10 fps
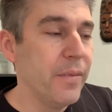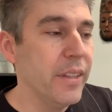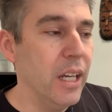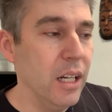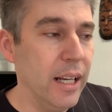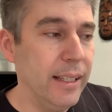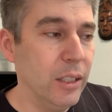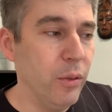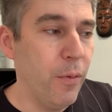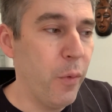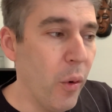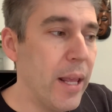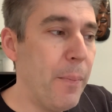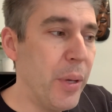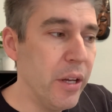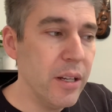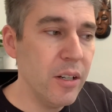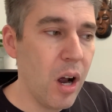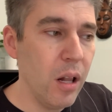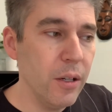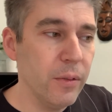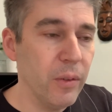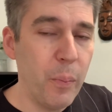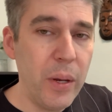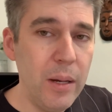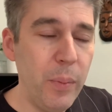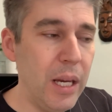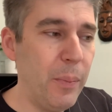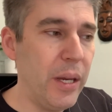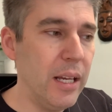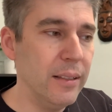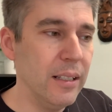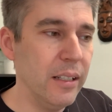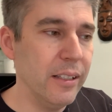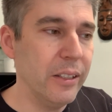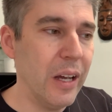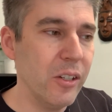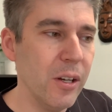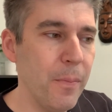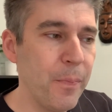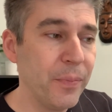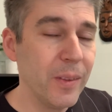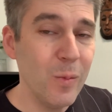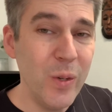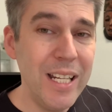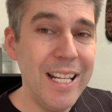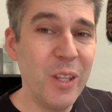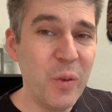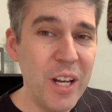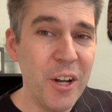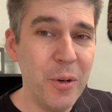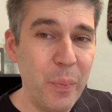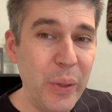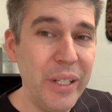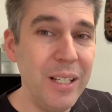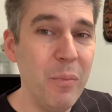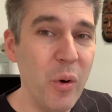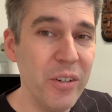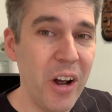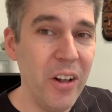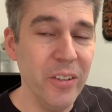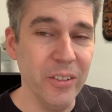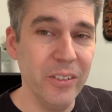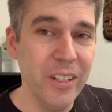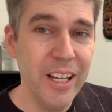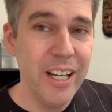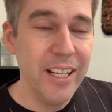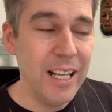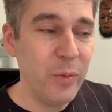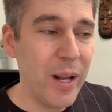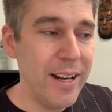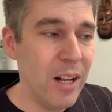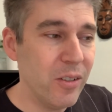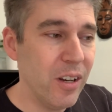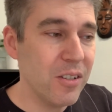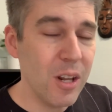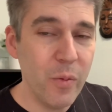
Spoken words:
Here, get this one. $40 billion for PPP is in the discussion. We need $300 billion more dollars. That's what I announced yesterday.